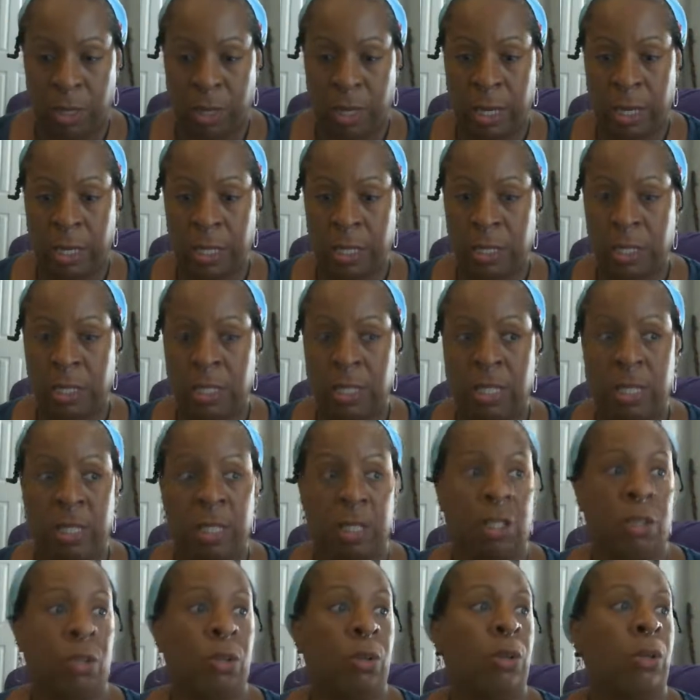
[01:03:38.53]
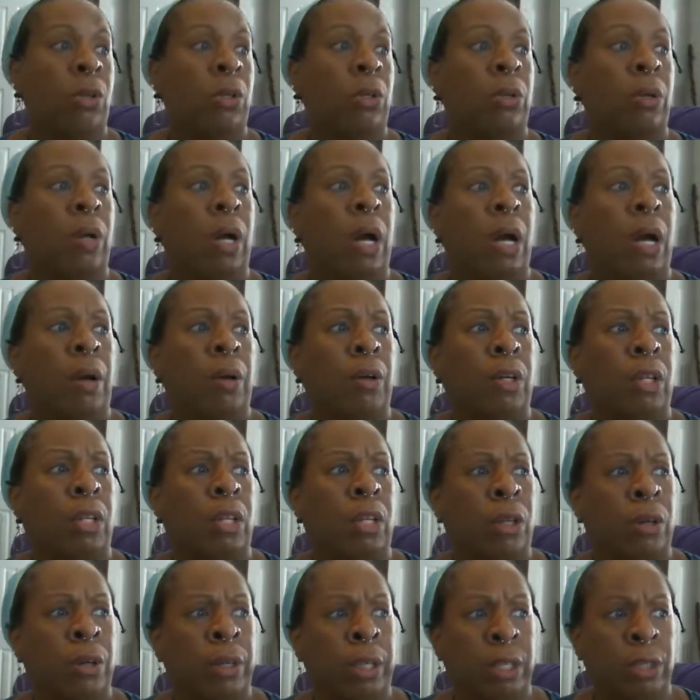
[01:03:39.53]
And your
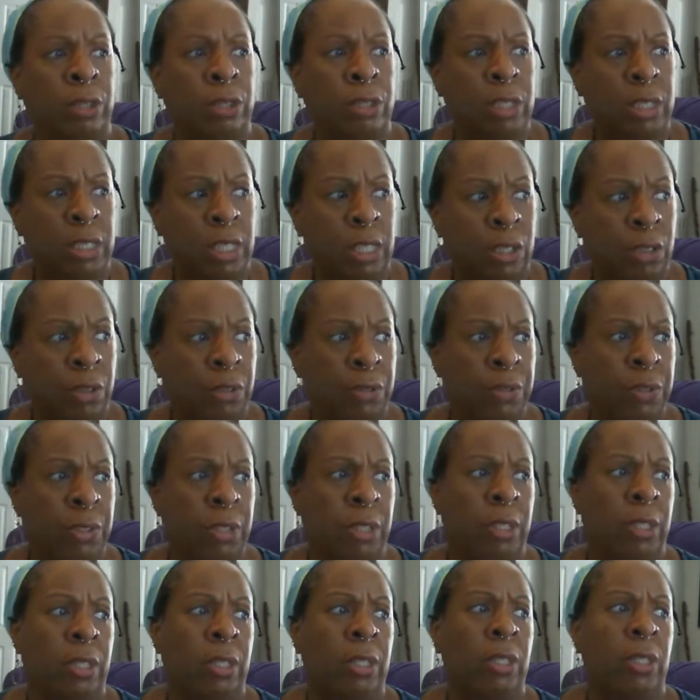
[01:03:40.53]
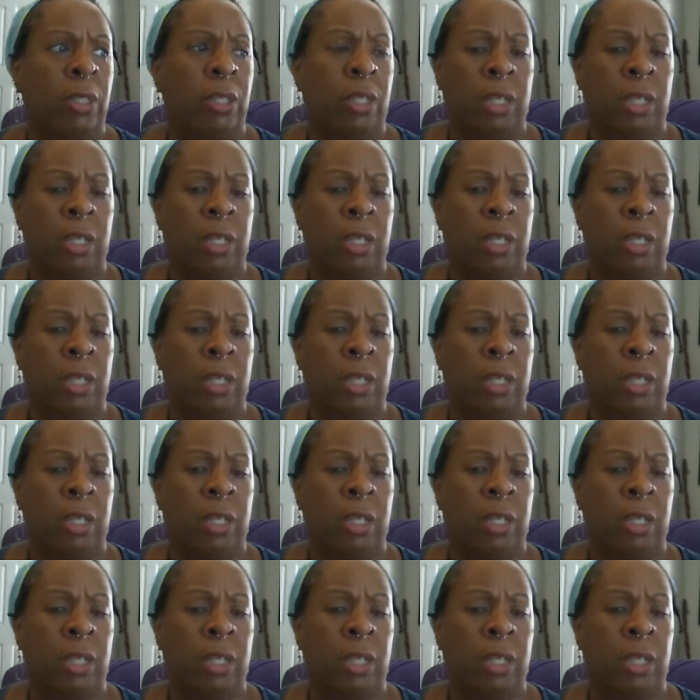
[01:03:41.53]
colloidal silver